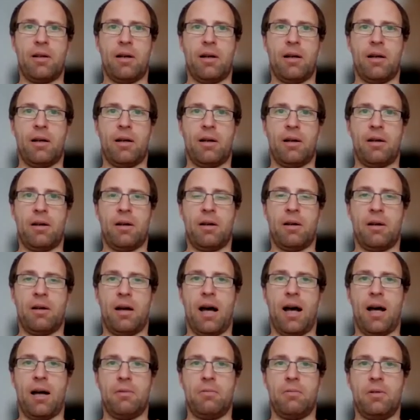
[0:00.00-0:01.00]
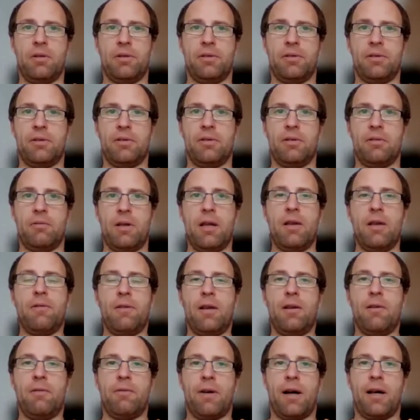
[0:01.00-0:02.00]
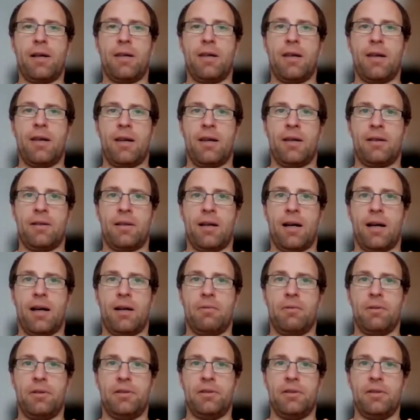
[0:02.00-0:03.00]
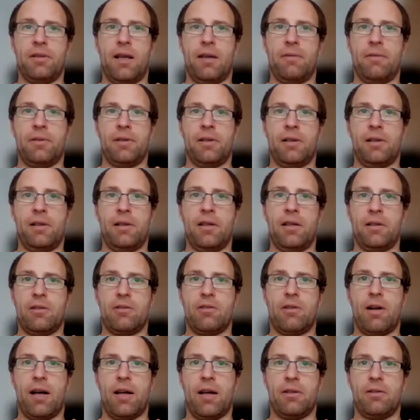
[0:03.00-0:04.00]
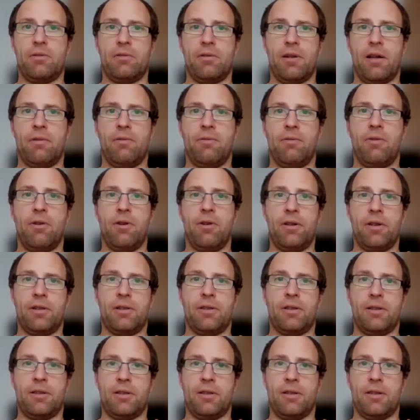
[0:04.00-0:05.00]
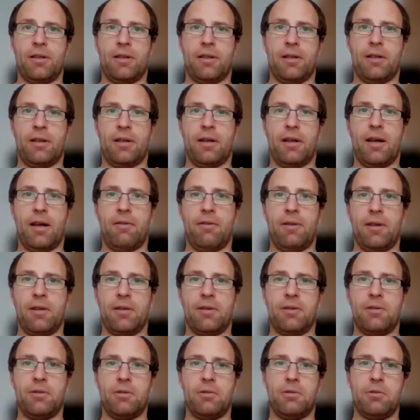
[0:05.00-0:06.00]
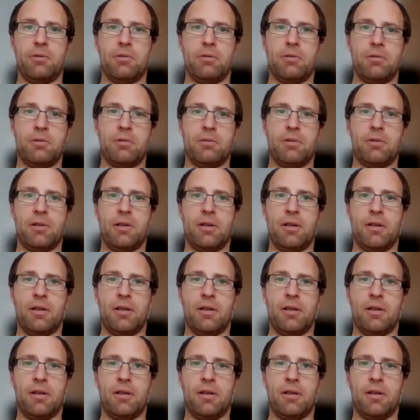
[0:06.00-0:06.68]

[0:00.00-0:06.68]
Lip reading: I would, if I can, I would definitely try to avoid having to